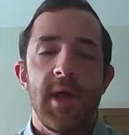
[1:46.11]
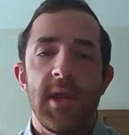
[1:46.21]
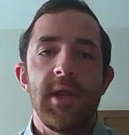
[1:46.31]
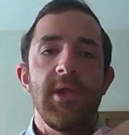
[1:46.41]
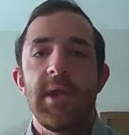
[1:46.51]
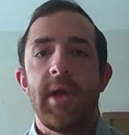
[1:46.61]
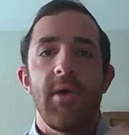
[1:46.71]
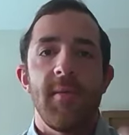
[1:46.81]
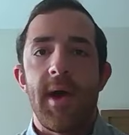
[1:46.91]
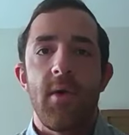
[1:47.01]
then you can
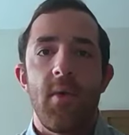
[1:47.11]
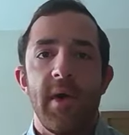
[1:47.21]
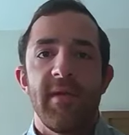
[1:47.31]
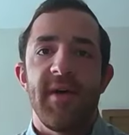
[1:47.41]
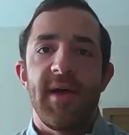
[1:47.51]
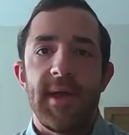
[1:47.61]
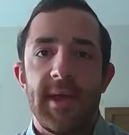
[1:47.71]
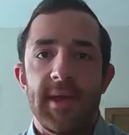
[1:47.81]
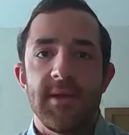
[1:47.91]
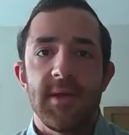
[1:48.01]
go about quantifying
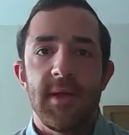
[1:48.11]
it.